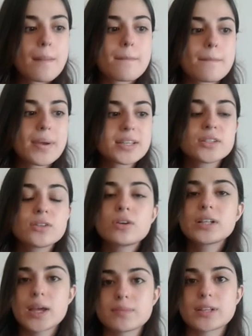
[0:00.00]
Mexico
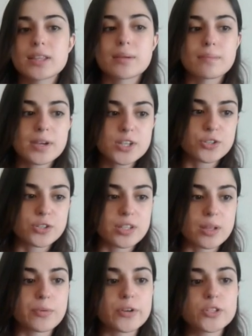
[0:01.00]
claimed that the measures
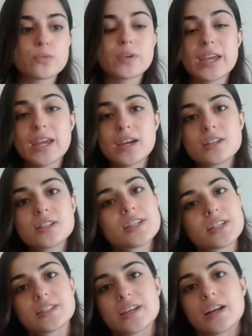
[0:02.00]
appear to be
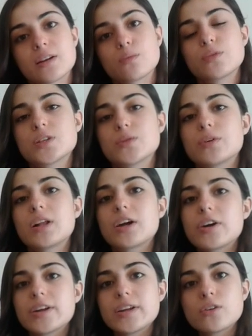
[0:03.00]
inconsistent with several
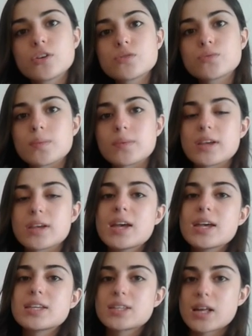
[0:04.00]
articles from the
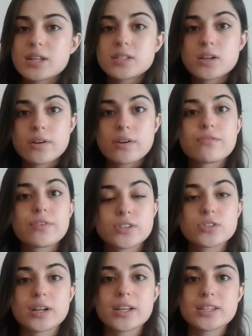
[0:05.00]
Sanitary and
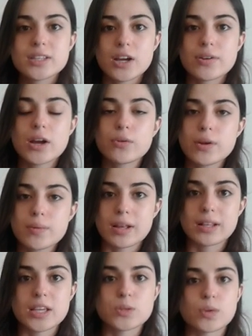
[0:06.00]
Phytosanitary
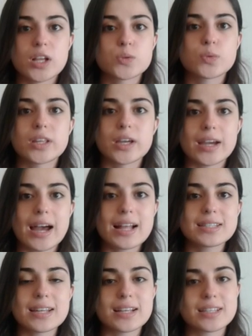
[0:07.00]
Agreement as well as with the
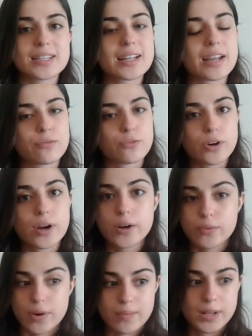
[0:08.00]
GATT 1994
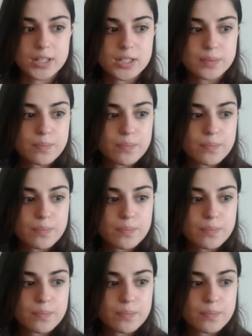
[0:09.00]
agreement.